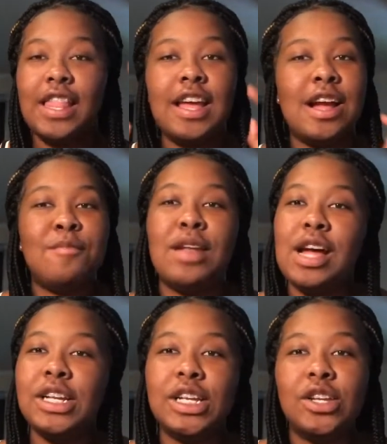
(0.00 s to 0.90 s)
Like, I'm
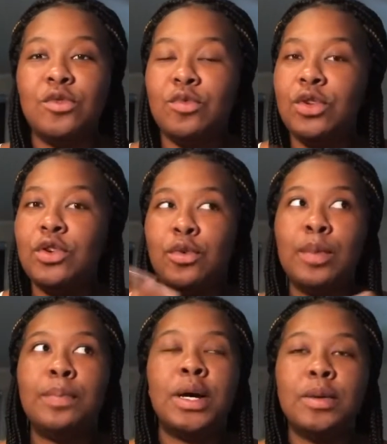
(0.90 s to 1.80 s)
not just, you know, a
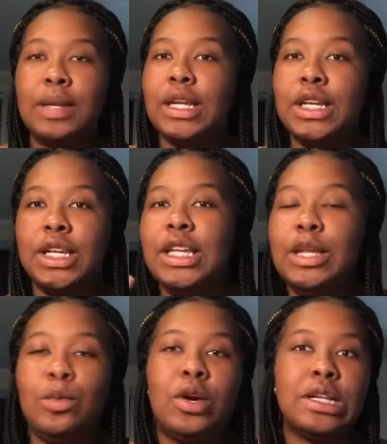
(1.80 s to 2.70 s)
bum that's just
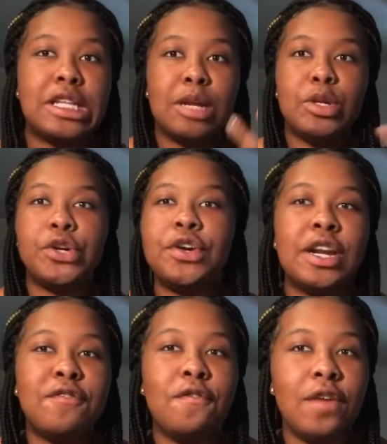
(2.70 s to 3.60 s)
keep wearing the same shirt in
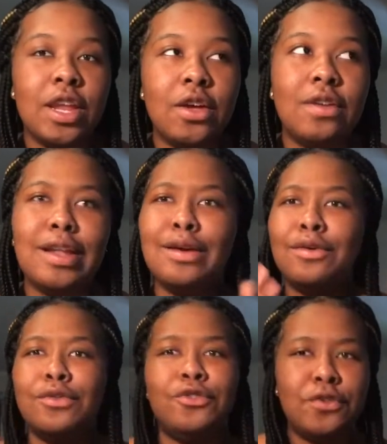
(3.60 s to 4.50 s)
every video. Like,
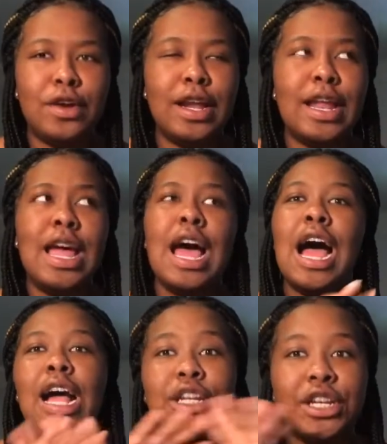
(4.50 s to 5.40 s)
hold on.
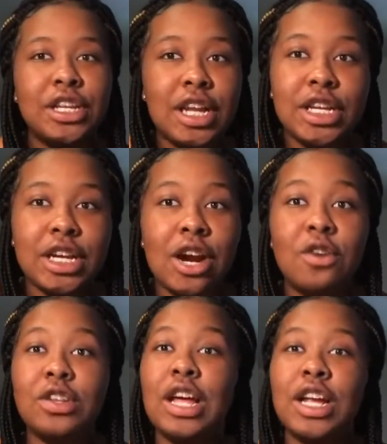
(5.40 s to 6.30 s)
I actually take
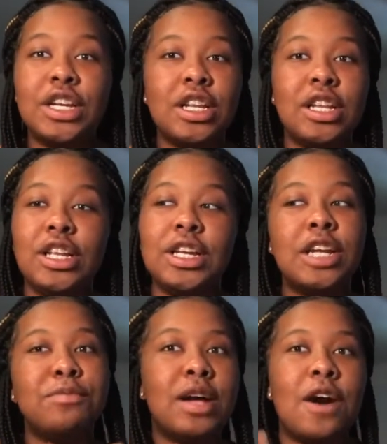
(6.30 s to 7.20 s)
showers. I actually
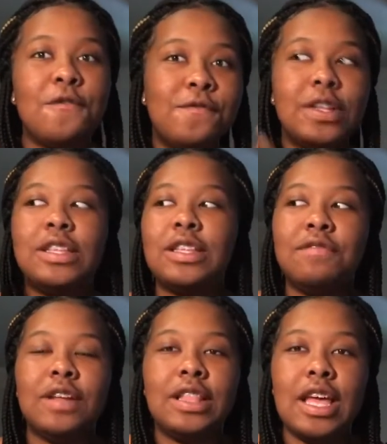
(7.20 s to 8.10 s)
change my outfits and
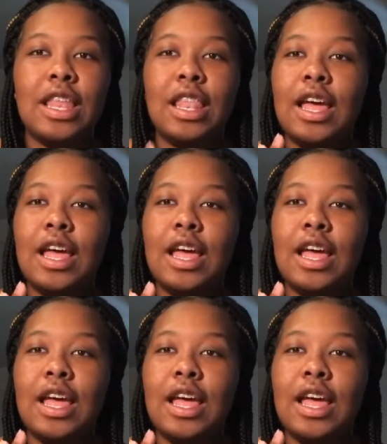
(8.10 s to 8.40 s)
stuff like that.